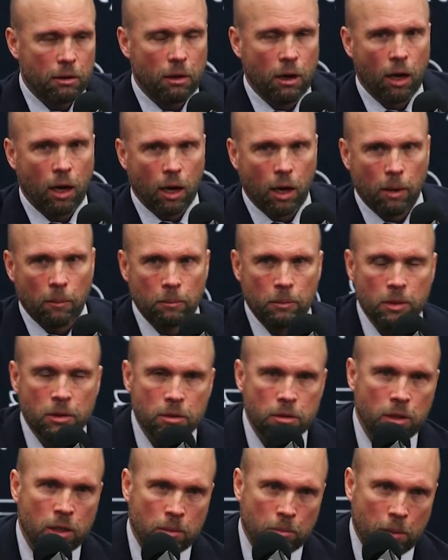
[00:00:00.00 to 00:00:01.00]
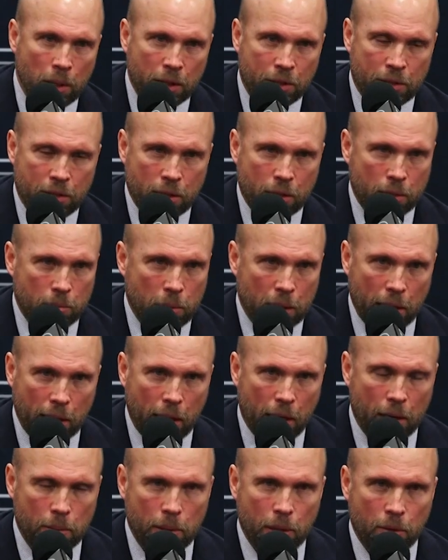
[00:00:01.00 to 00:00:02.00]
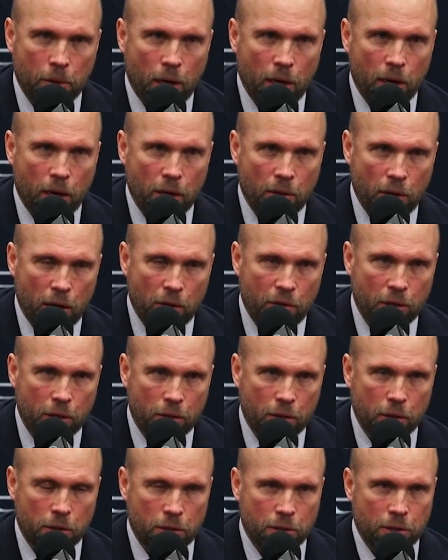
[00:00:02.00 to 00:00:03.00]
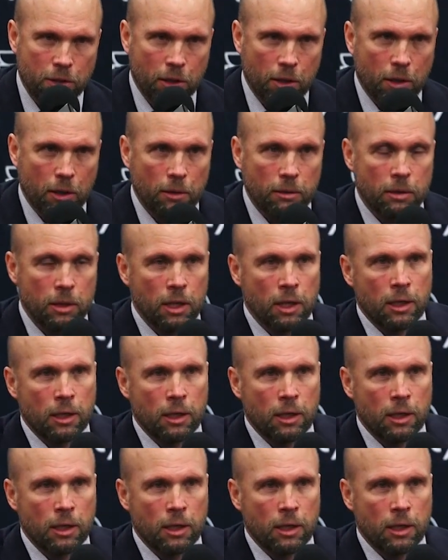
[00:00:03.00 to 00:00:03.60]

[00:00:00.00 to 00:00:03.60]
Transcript: but again, I mean, I think that...